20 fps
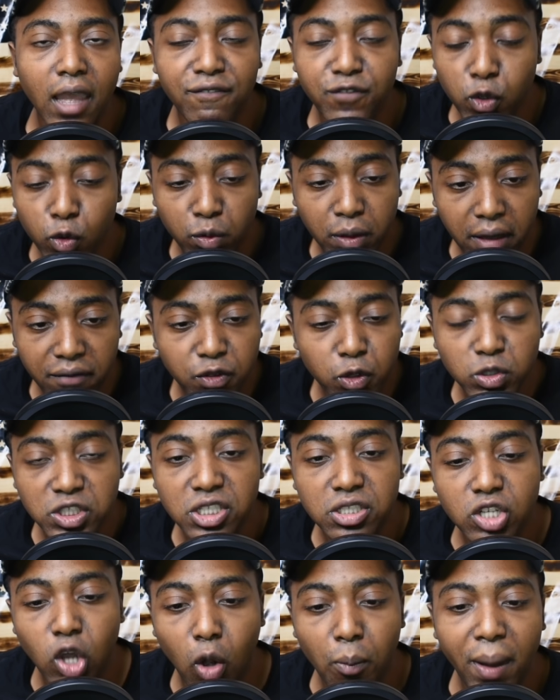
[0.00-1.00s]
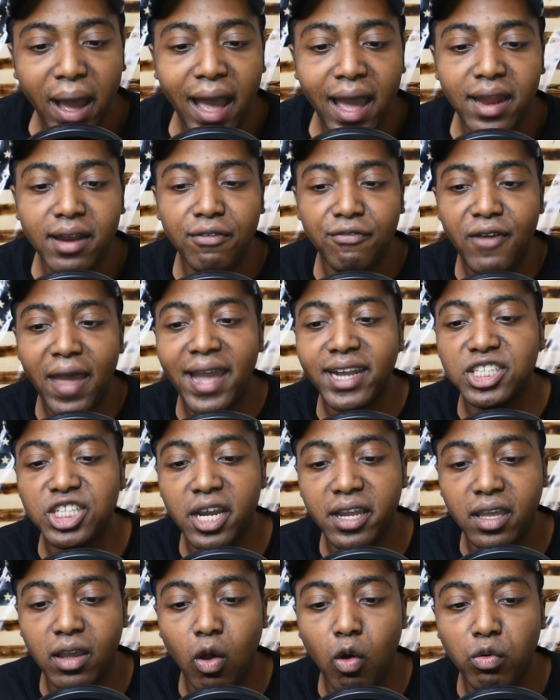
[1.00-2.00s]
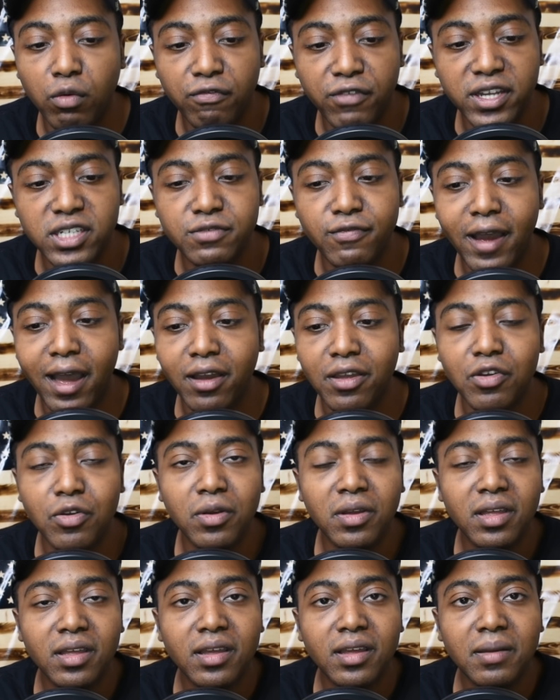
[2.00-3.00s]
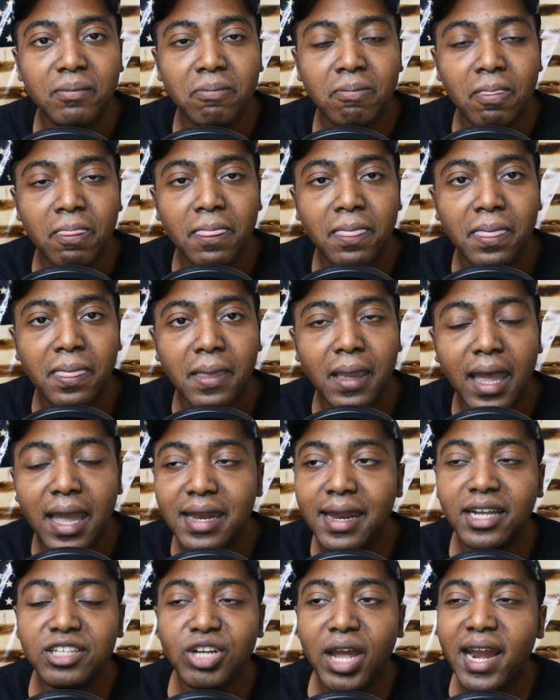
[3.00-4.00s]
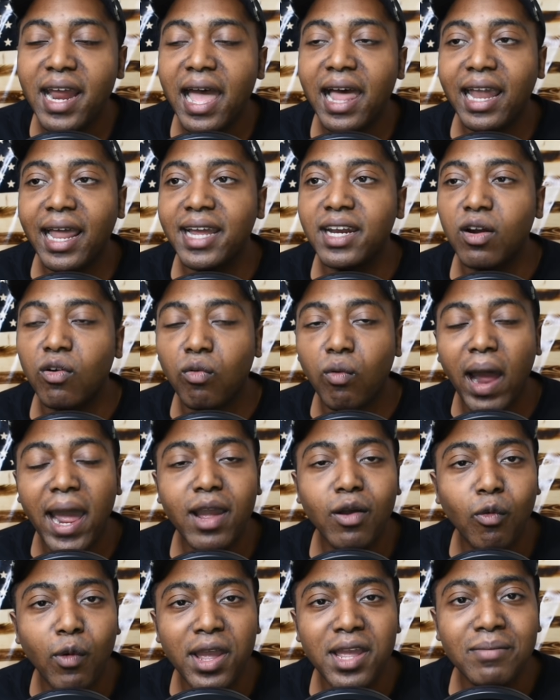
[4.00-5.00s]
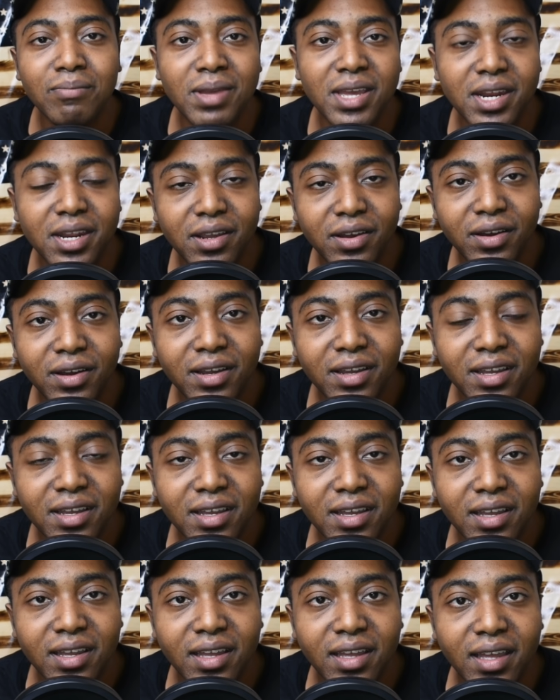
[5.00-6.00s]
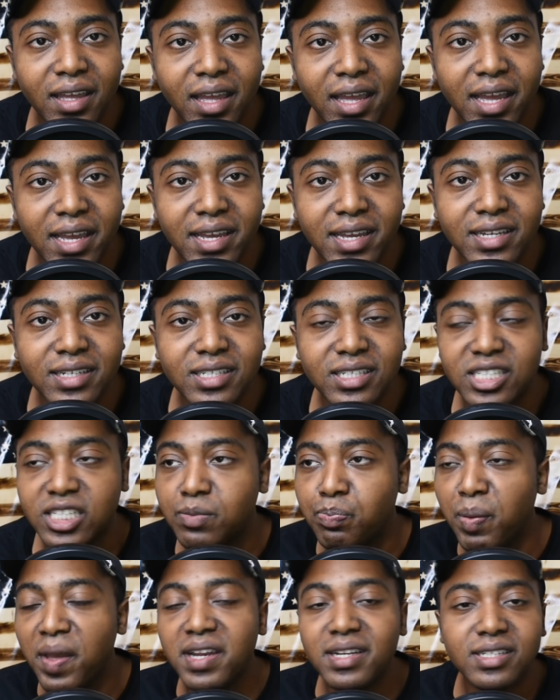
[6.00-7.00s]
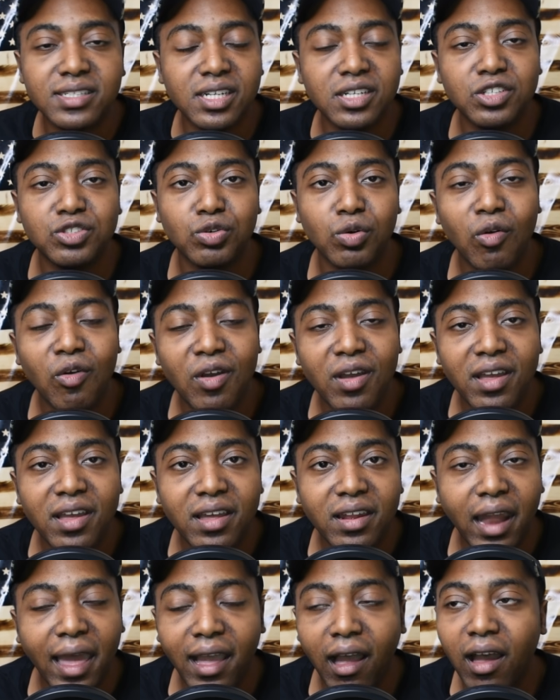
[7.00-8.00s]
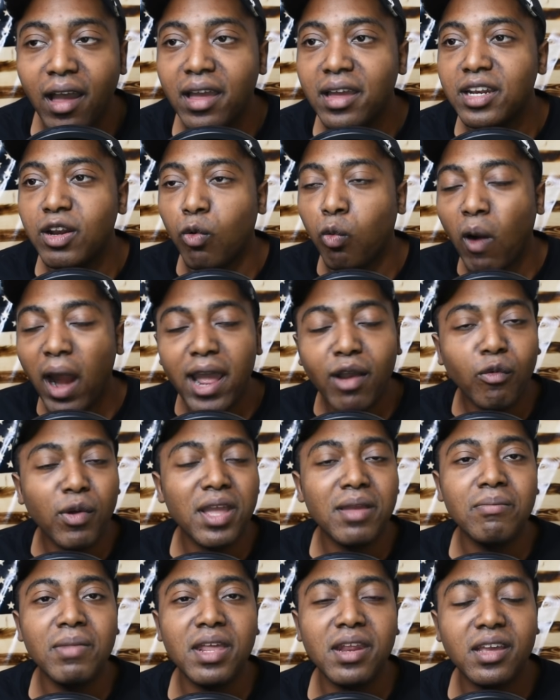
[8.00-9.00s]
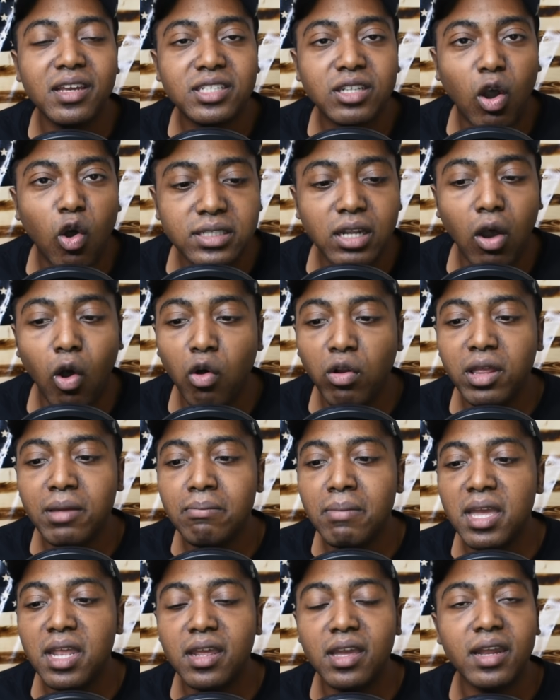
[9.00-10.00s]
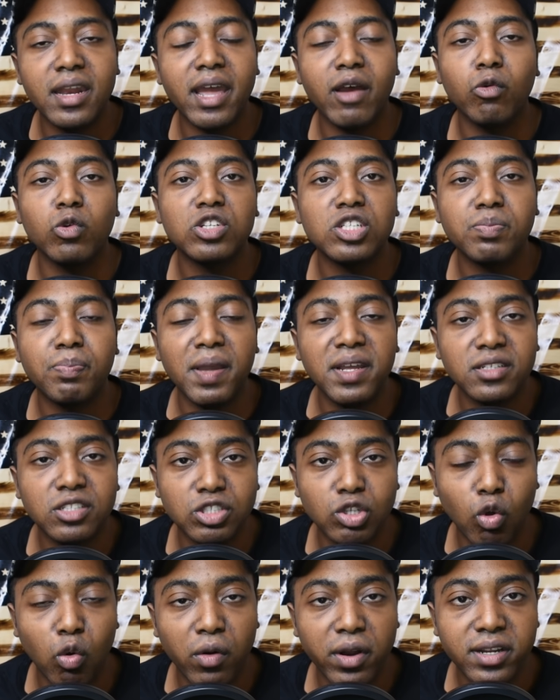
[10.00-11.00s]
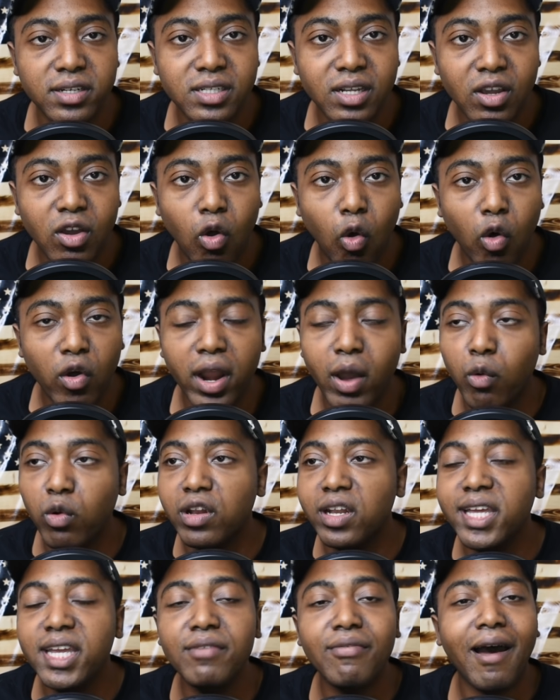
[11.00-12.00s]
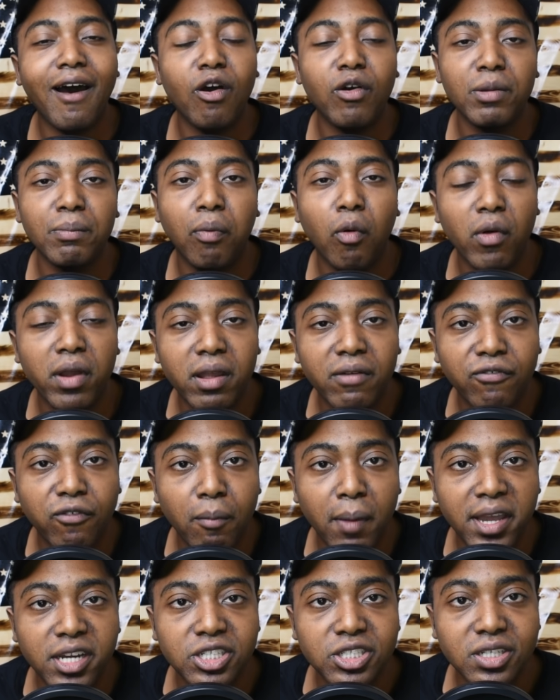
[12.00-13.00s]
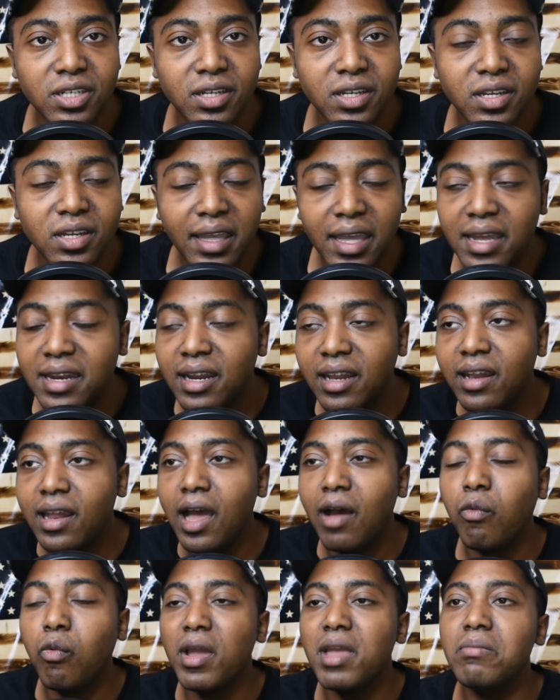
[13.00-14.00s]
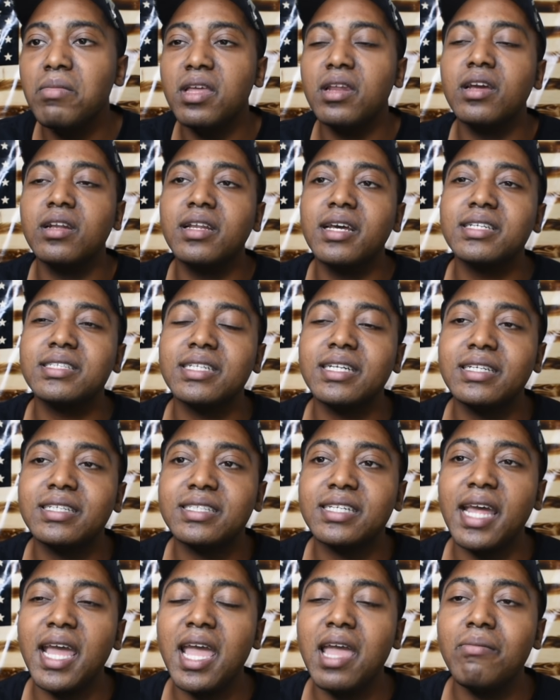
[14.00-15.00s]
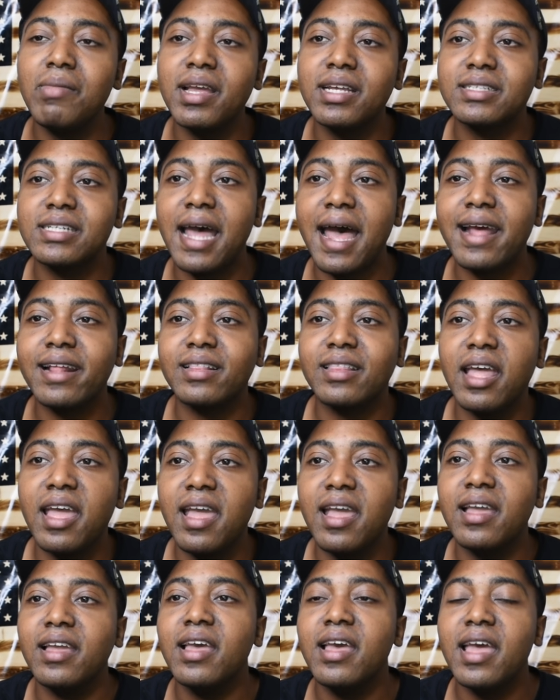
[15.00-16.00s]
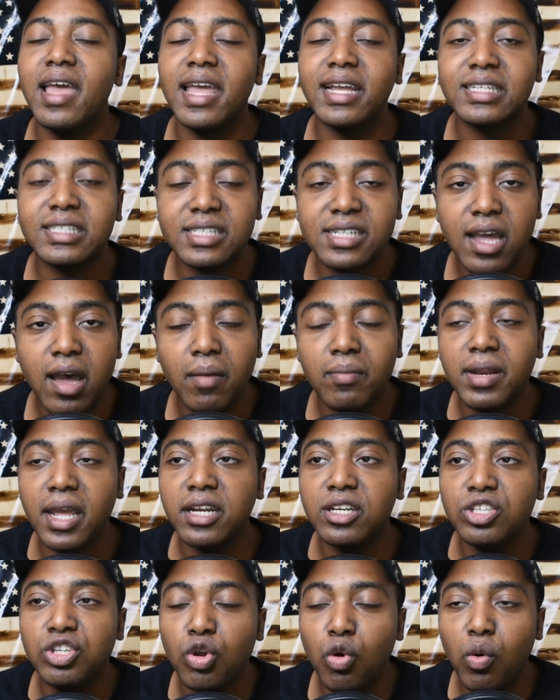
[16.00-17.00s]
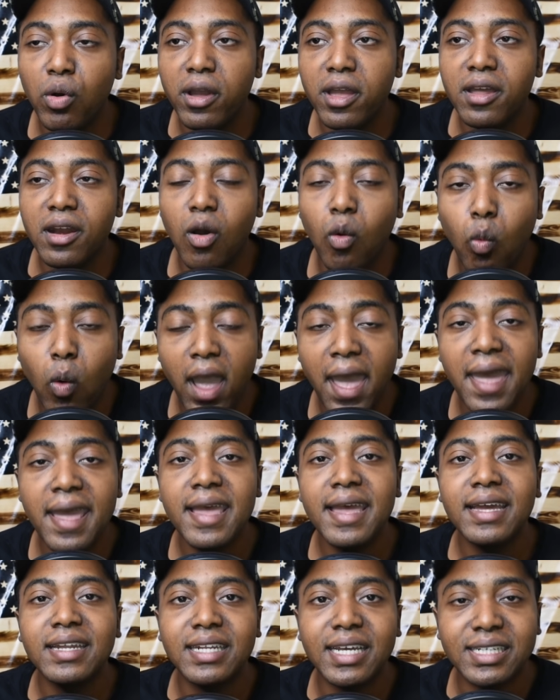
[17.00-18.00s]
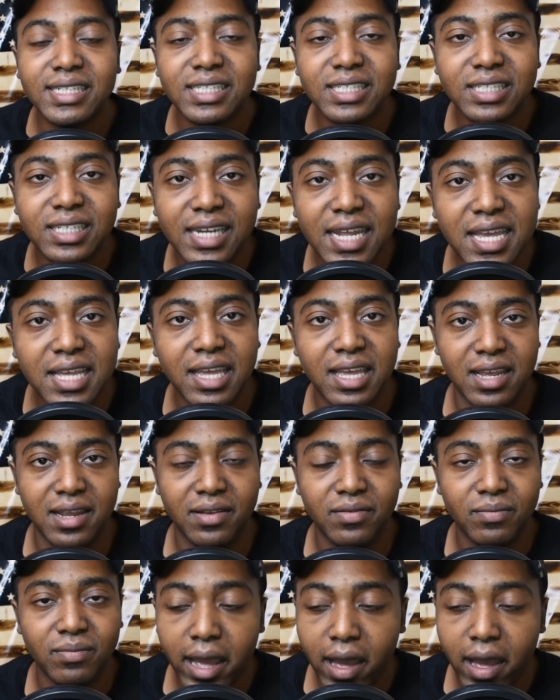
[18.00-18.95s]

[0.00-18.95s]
If you just go by the fact check it on face value. And they try to act like the right-wing media is spin central. Like, the right-wing media is the only media that will spin stories or that will leave out important information. Again, the left-wing media does the same exact thing, except they do it in a way that's sneaky.